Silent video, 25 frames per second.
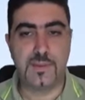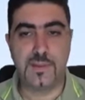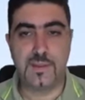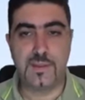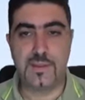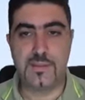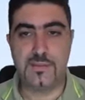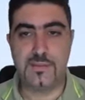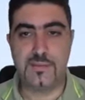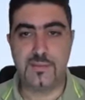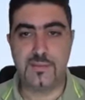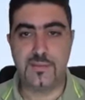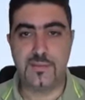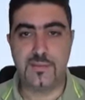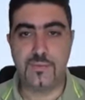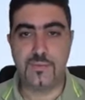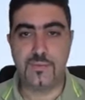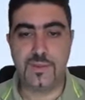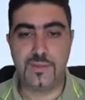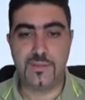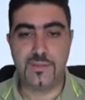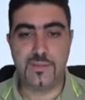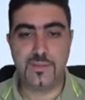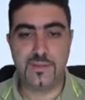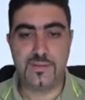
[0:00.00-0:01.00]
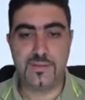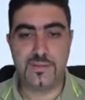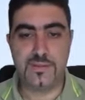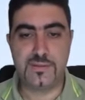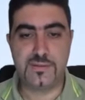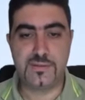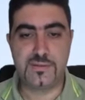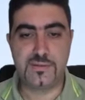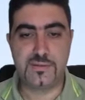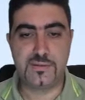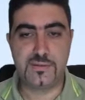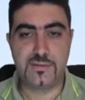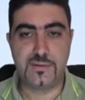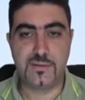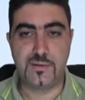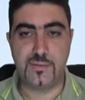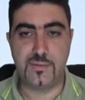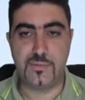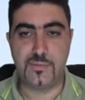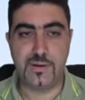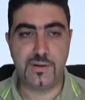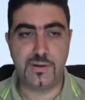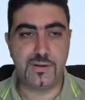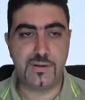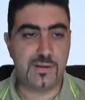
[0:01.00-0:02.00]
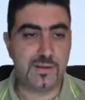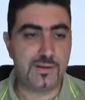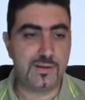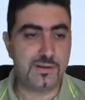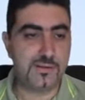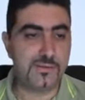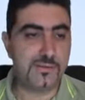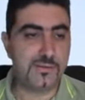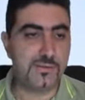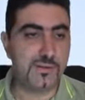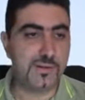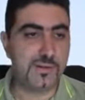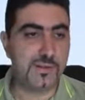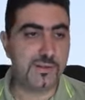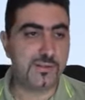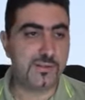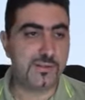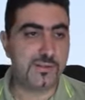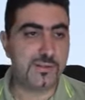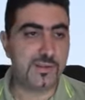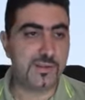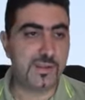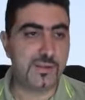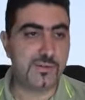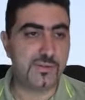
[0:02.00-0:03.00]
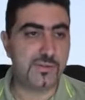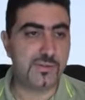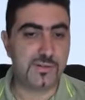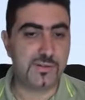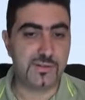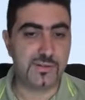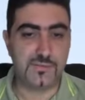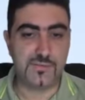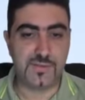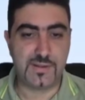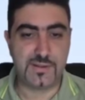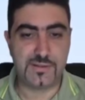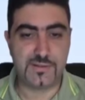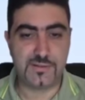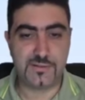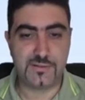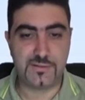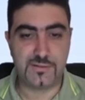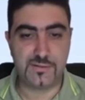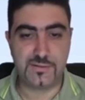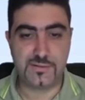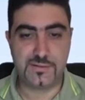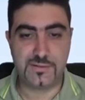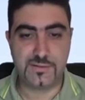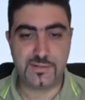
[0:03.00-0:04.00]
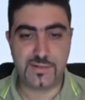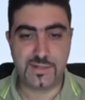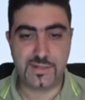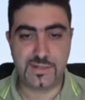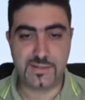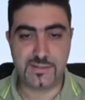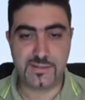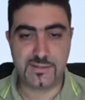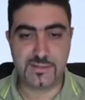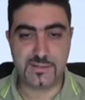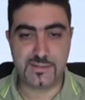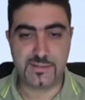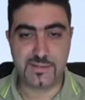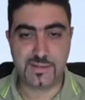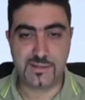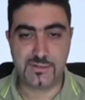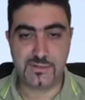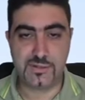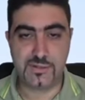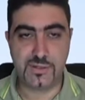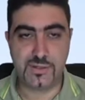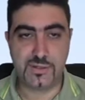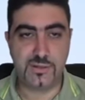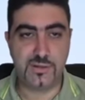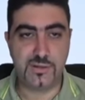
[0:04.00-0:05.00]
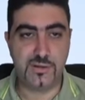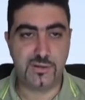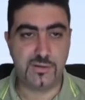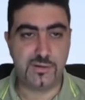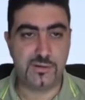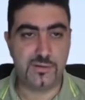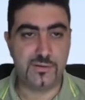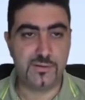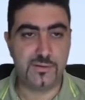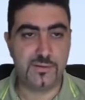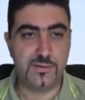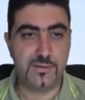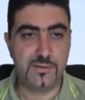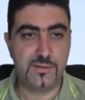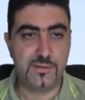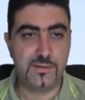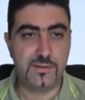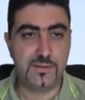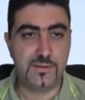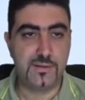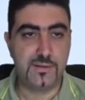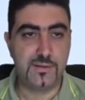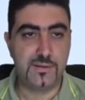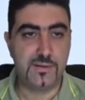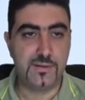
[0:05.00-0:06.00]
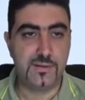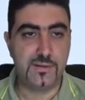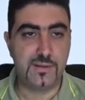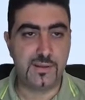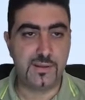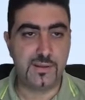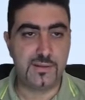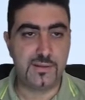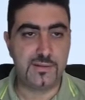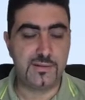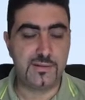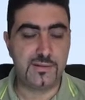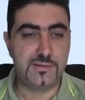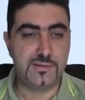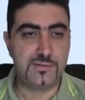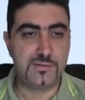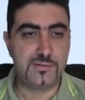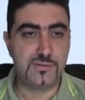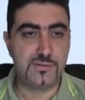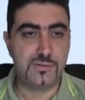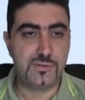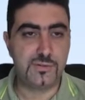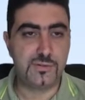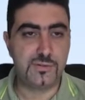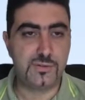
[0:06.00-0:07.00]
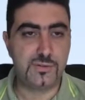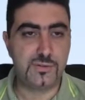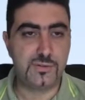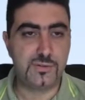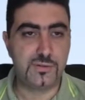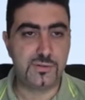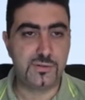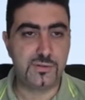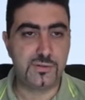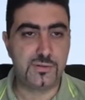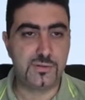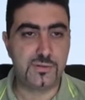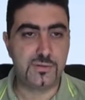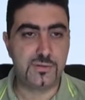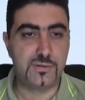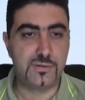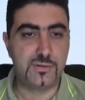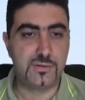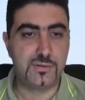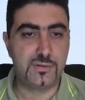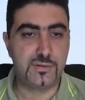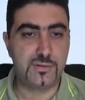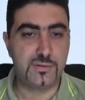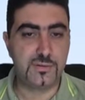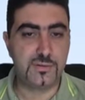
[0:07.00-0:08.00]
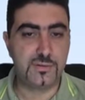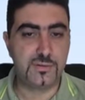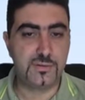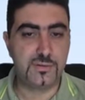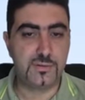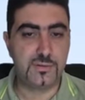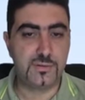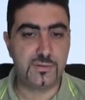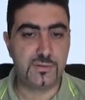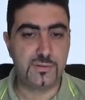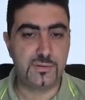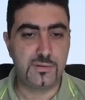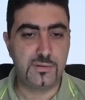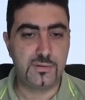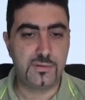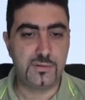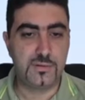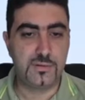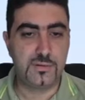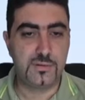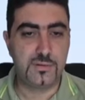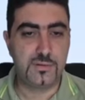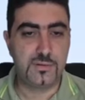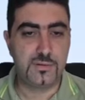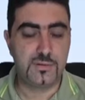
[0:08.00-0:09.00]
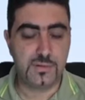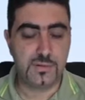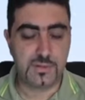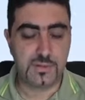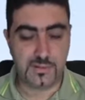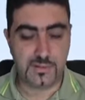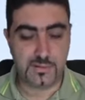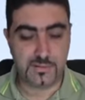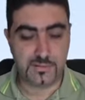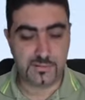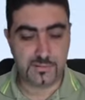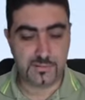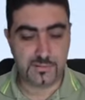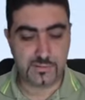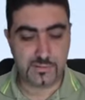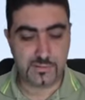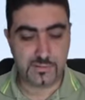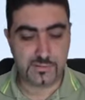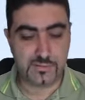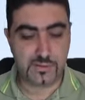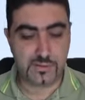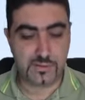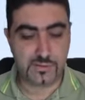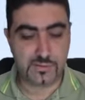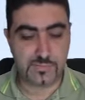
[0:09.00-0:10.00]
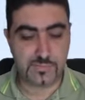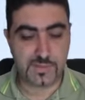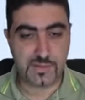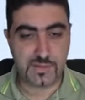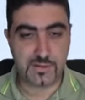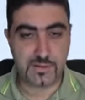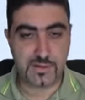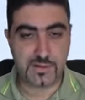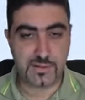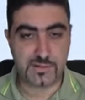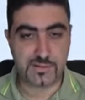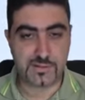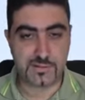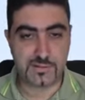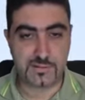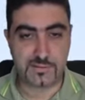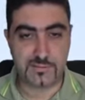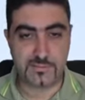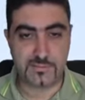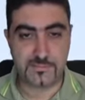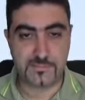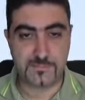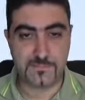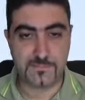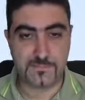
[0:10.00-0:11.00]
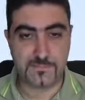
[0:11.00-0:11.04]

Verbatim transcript: and the way this, oh, I, I need to create the sketch in advance. So let's create the sketch here. And let's just, uh, yeah, let's, let's just make a rectangle.